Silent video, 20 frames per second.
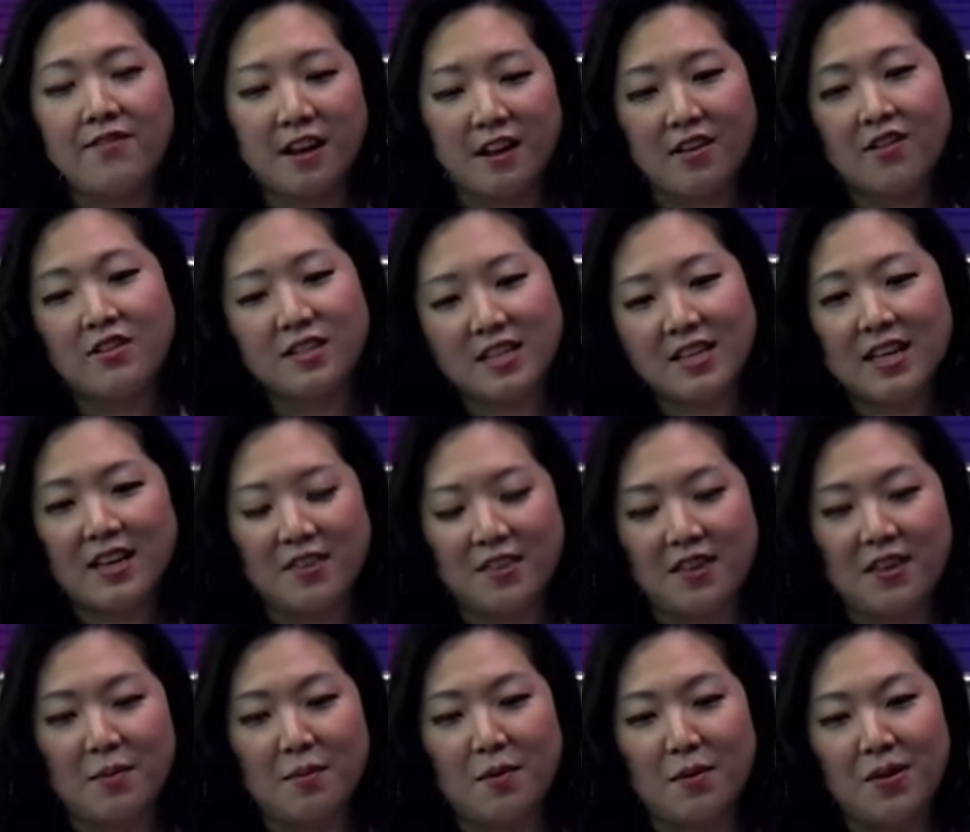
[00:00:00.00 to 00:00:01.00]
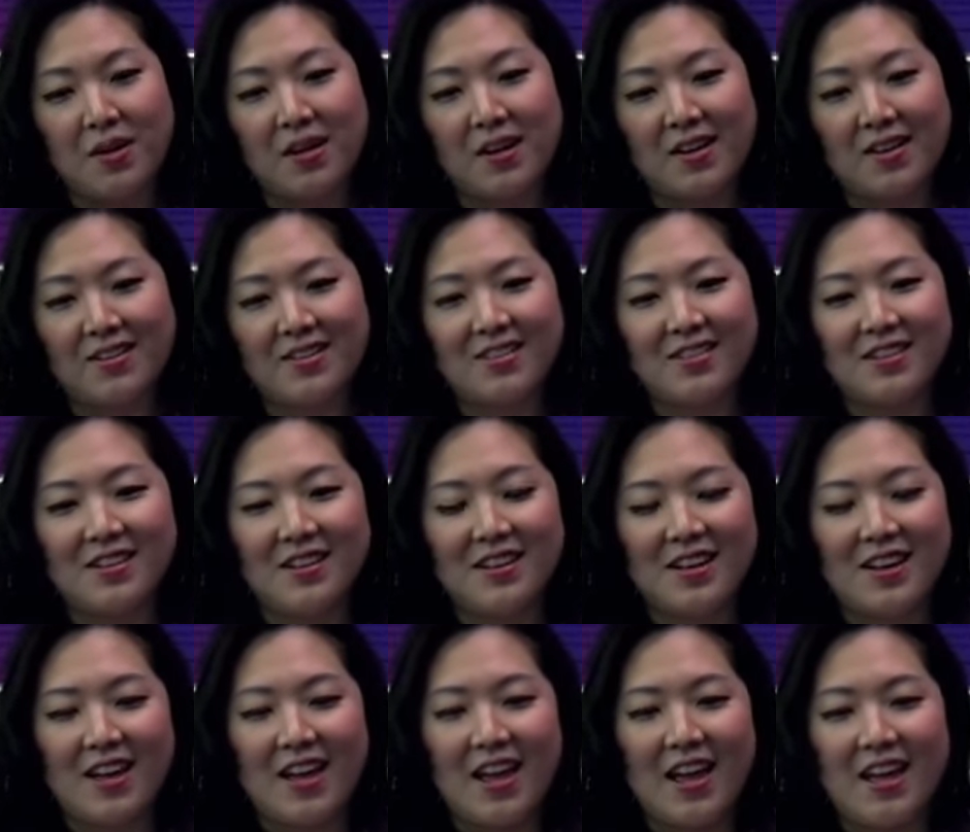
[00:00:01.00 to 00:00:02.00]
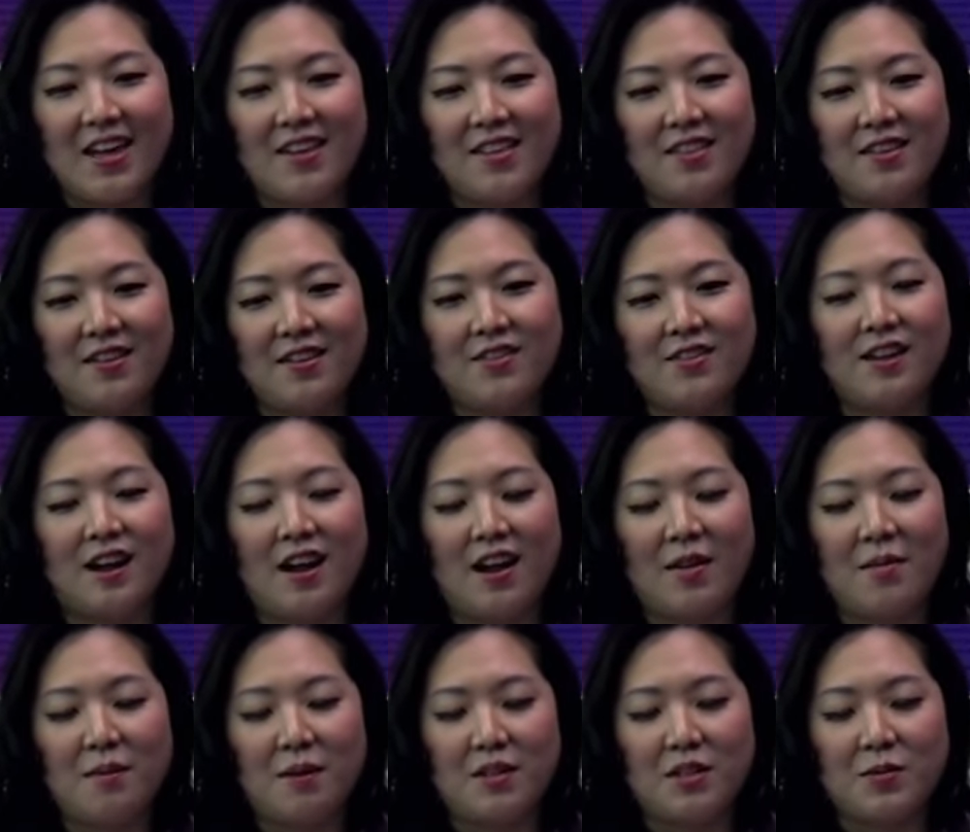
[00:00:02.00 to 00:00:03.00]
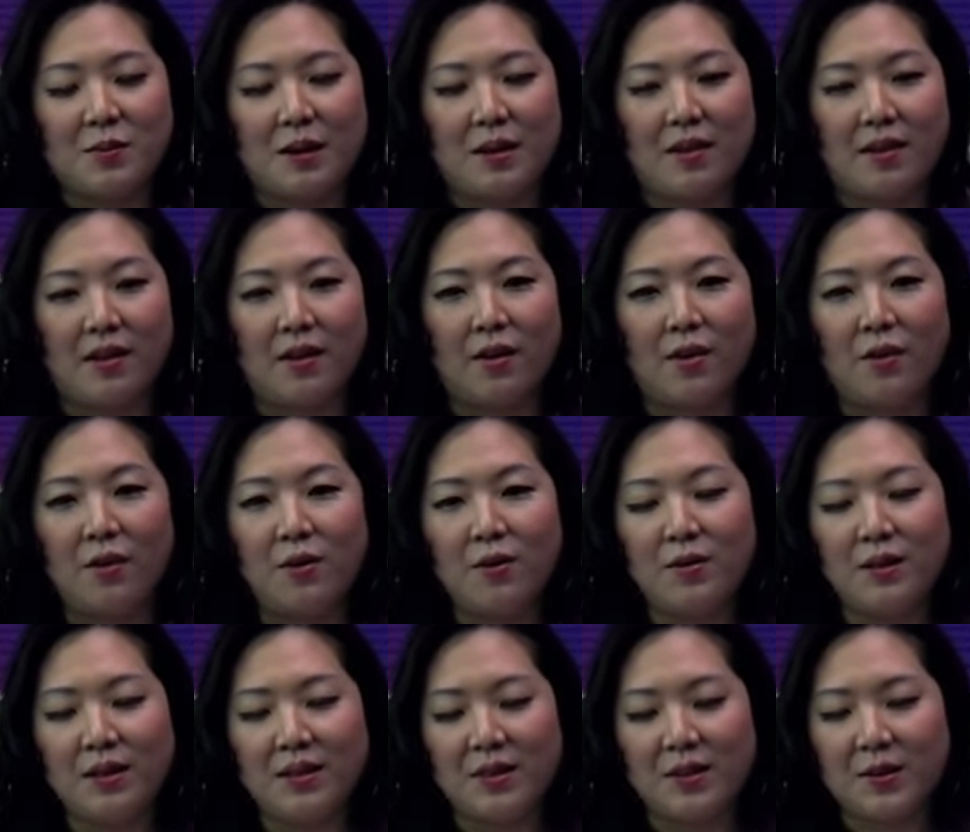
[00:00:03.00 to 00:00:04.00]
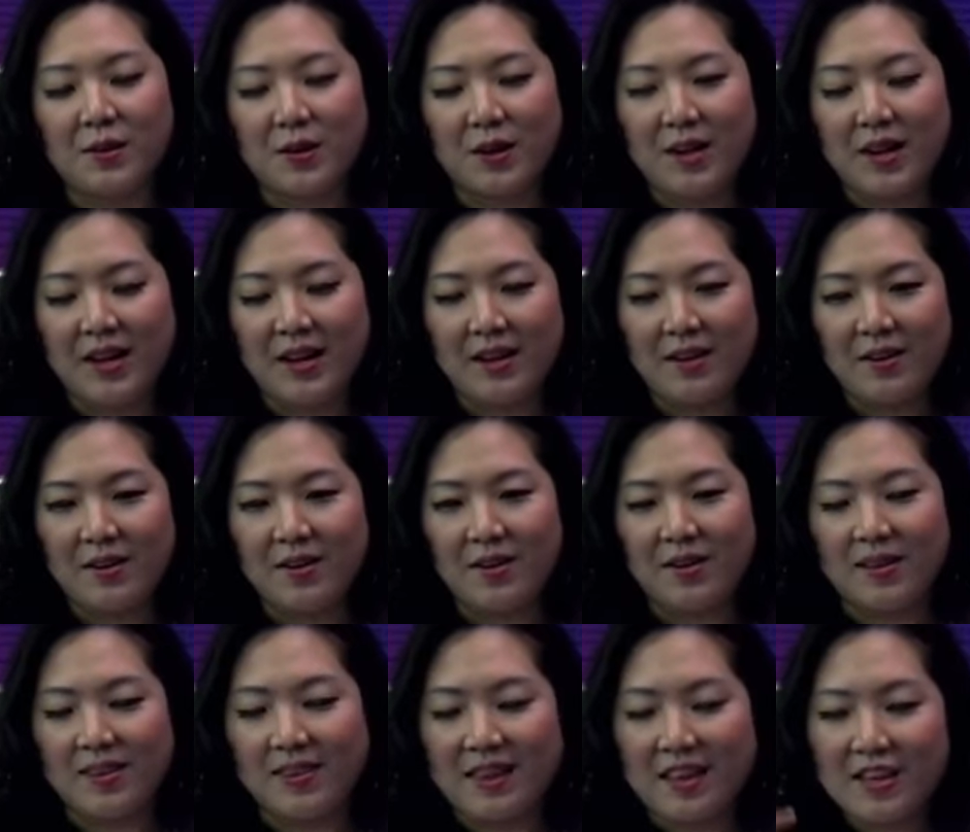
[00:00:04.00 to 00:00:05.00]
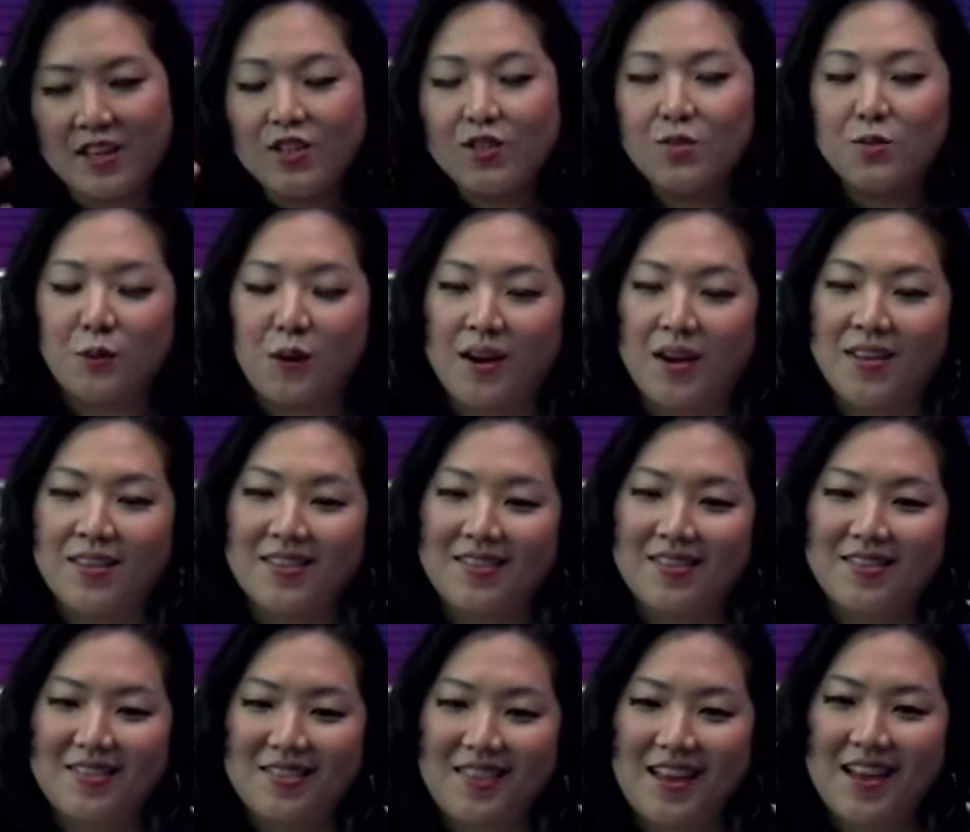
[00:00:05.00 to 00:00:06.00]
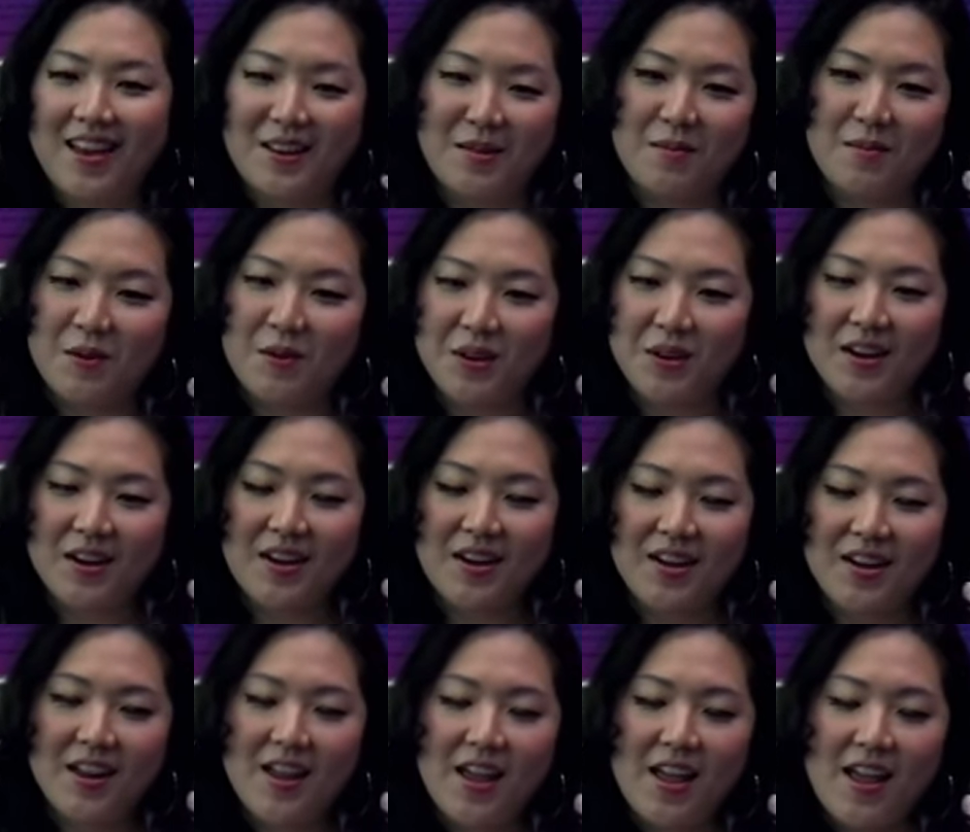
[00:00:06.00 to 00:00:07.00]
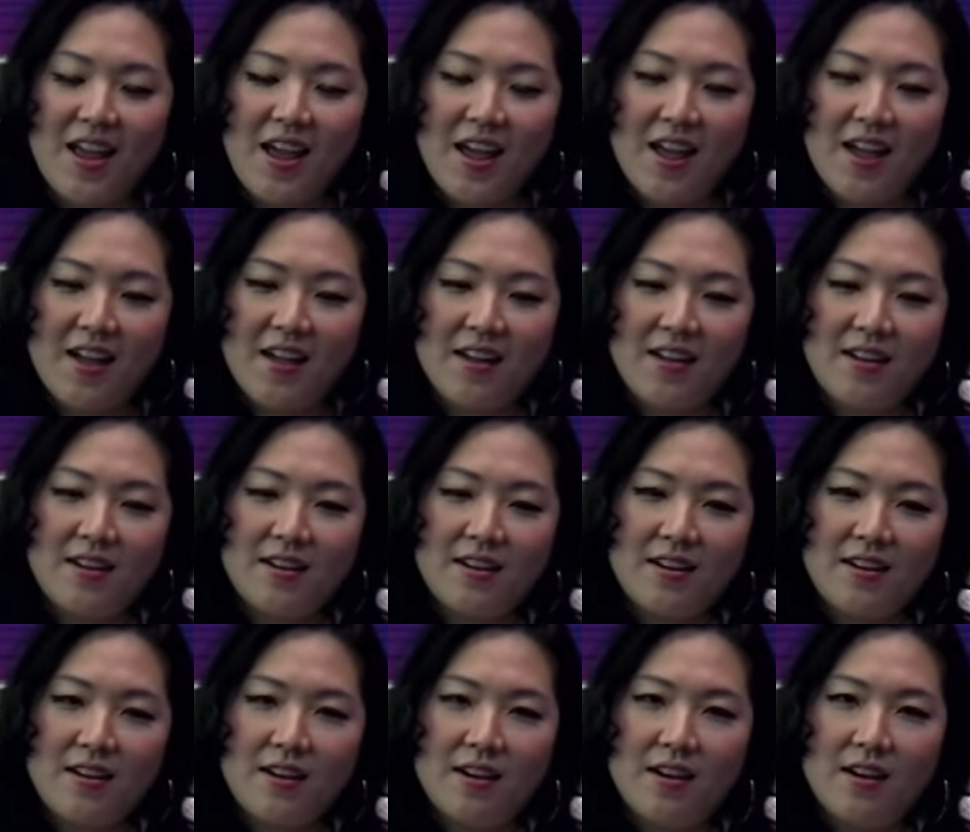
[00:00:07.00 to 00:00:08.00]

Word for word: dollars to get the emoticons and there's not much about like oh like the creator like they just want that emoticon and